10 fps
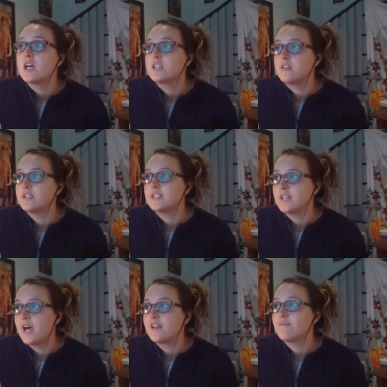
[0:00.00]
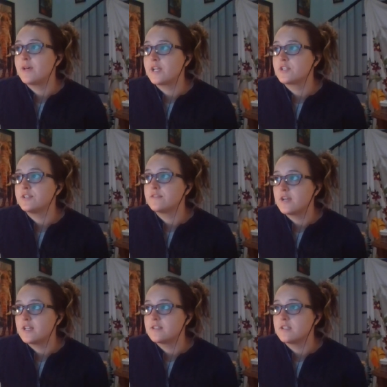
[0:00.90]
to the design of medical
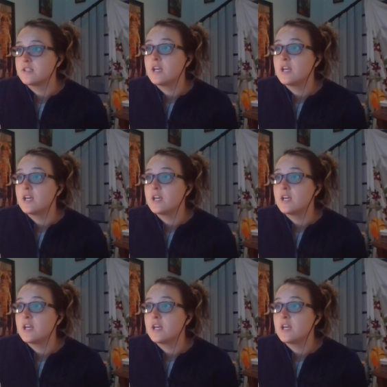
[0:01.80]
devices,